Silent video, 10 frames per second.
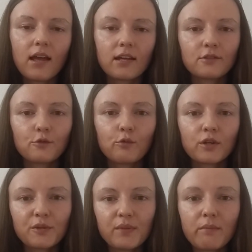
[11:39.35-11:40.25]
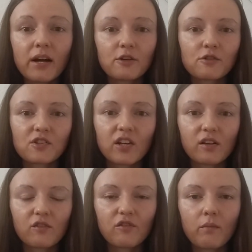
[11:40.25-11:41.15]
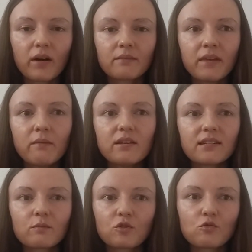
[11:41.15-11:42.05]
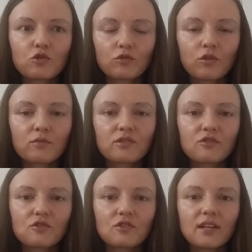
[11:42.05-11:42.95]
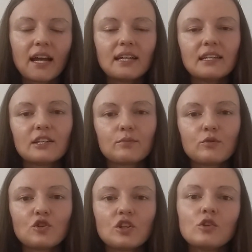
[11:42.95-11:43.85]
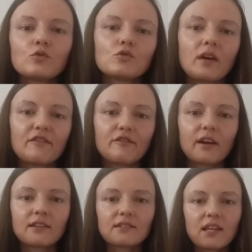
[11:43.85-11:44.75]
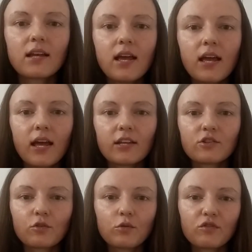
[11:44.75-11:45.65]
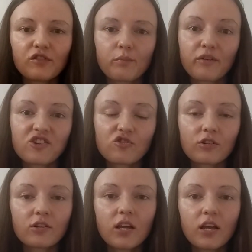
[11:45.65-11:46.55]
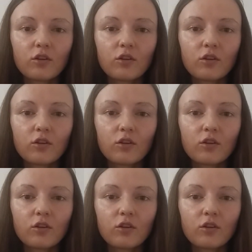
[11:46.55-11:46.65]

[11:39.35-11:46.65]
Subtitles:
and you want to be by yourself, but maybe some social norms or society is pushing you to have friends, and so you feel pressured.